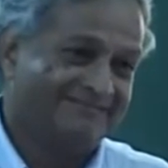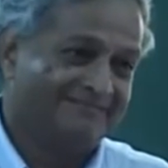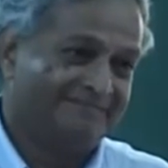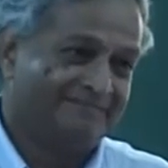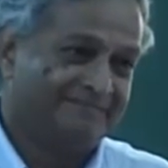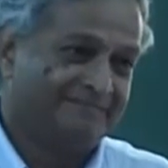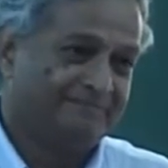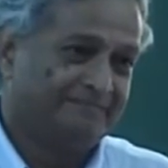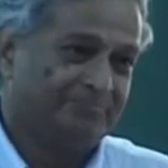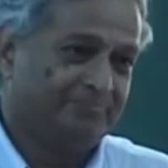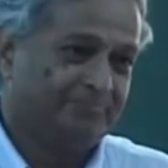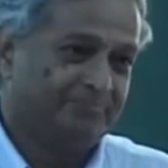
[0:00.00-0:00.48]

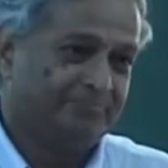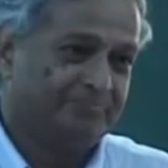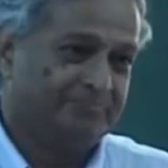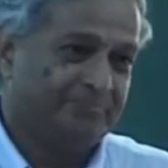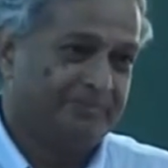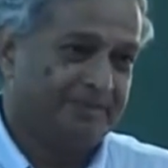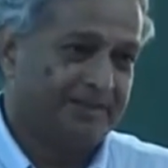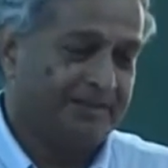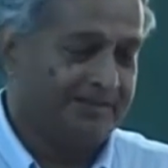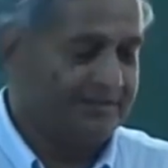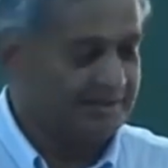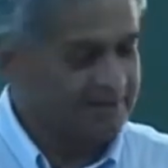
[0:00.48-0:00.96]
So, these
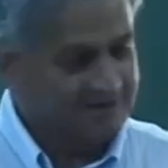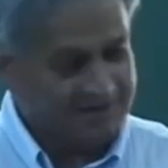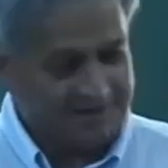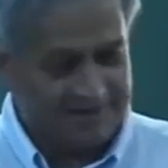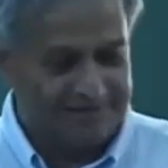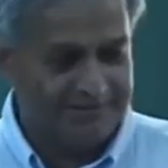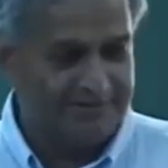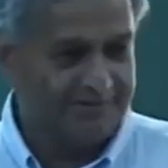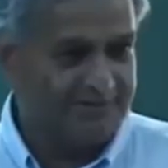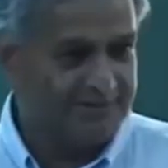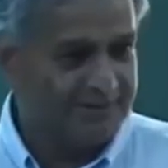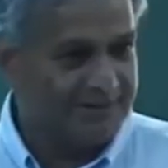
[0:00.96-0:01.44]
are
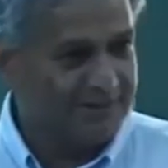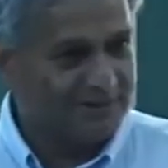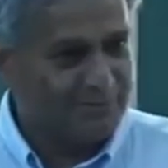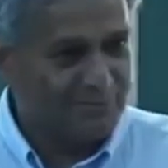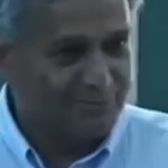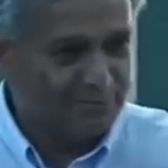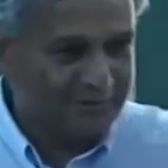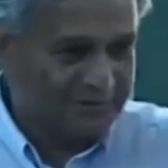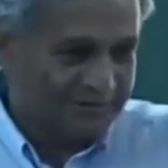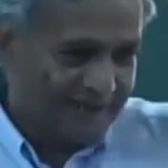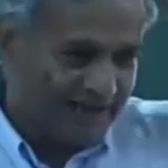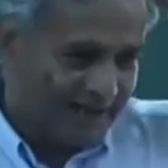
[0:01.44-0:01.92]
the
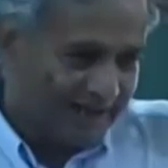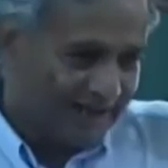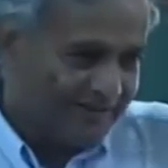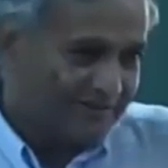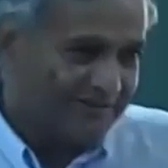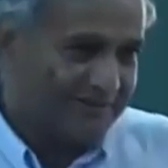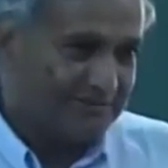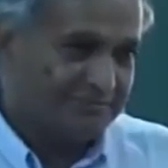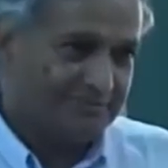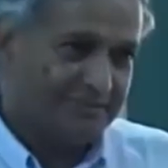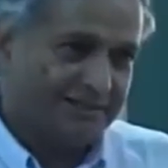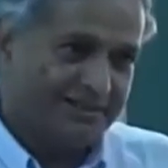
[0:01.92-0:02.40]
reality.
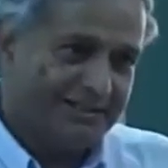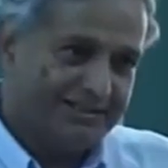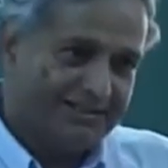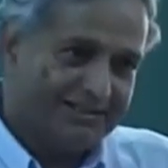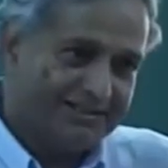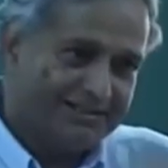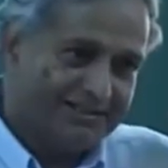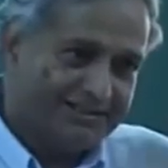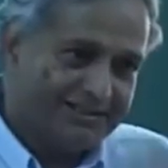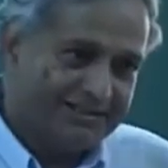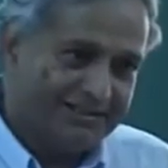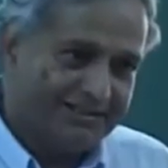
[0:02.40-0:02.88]

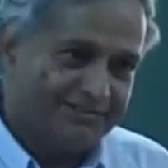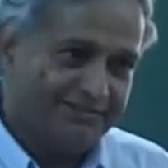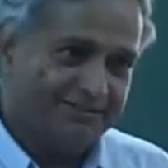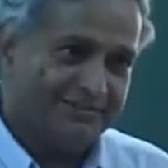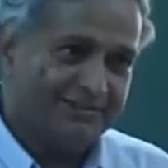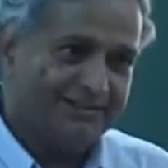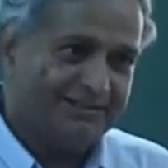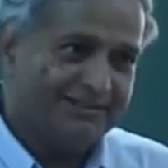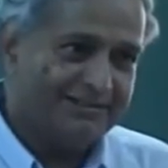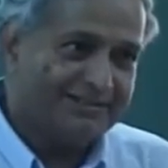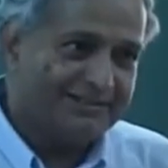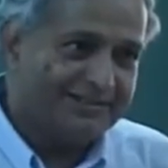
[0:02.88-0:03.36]
But
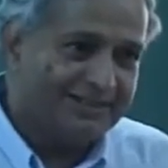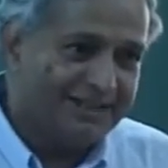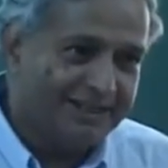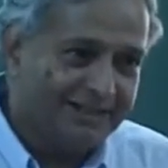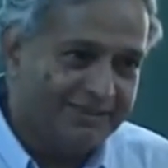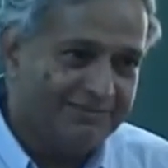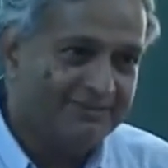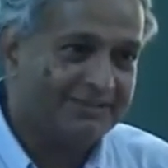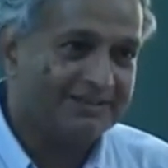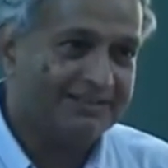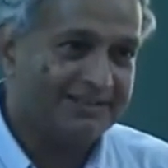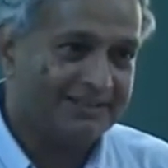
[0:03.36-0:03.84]
what we
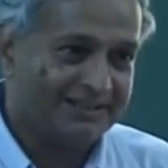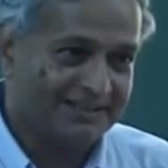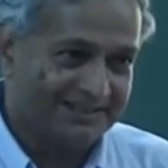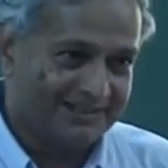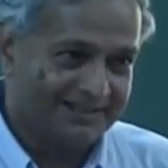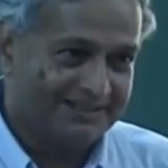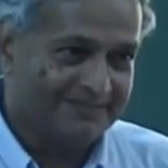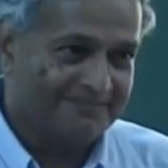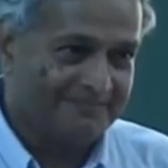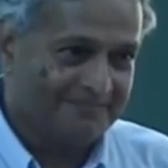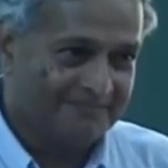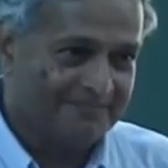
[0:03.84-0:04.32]
learn in
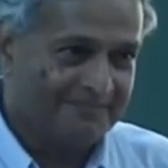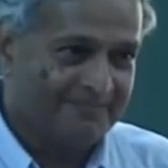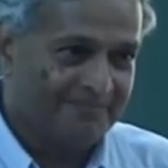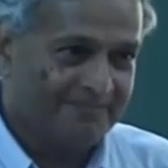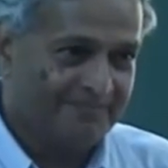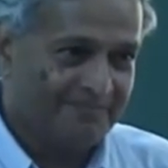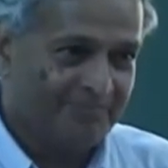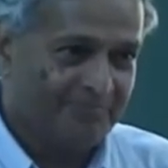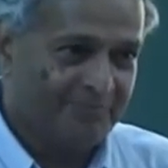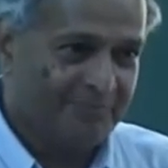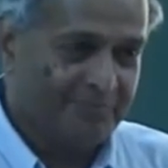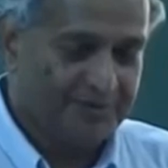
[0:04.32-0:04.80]
this course
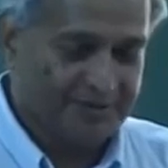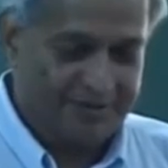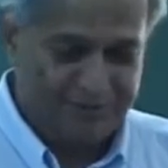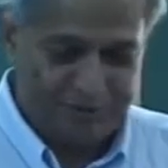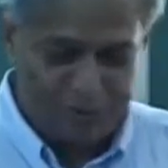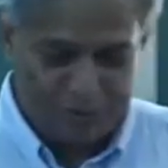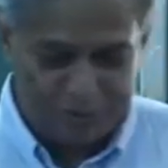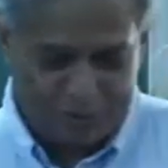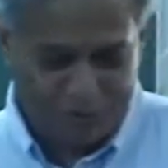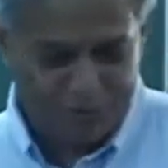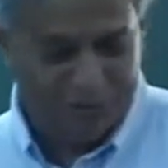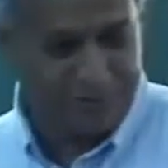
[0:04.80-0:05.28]
is of course
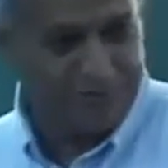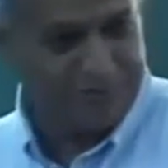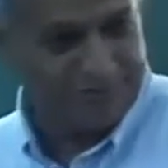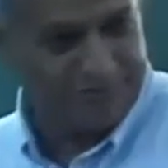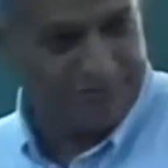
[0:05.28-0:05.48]
some